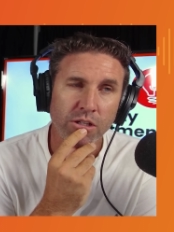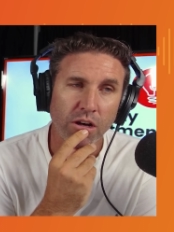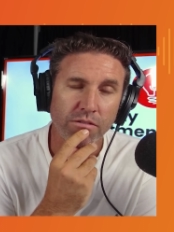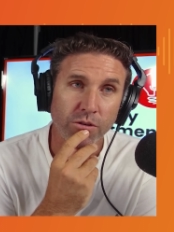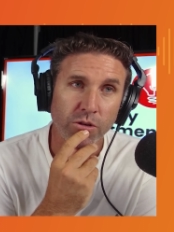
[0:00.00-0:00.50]

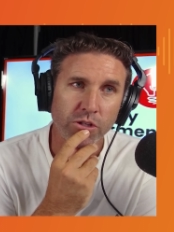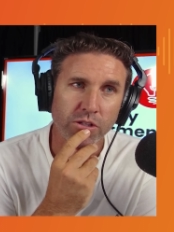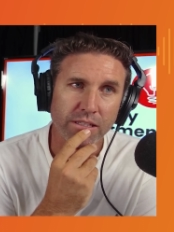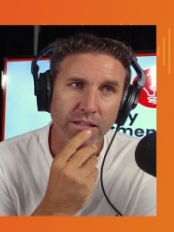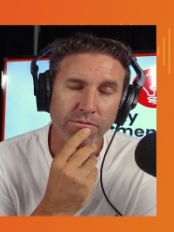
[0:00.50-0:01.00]

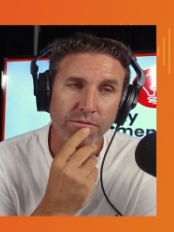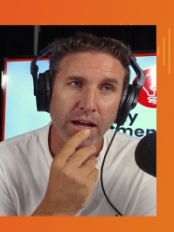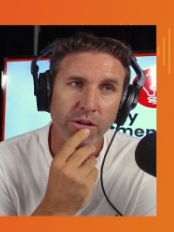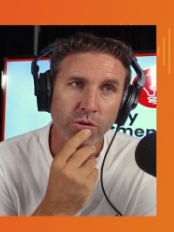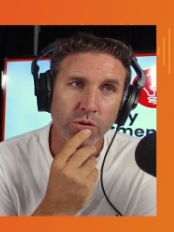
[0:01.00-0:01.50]
divergence in
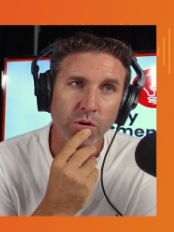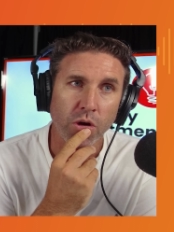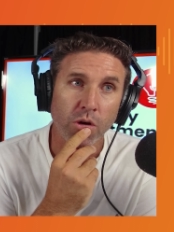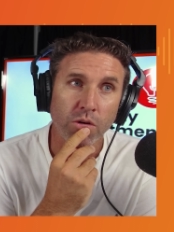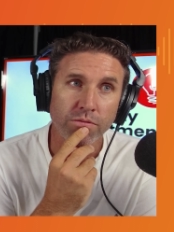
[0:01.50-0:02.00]
value
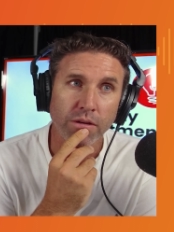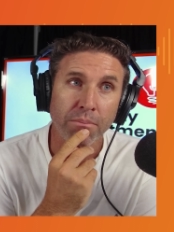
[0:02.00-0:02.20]
of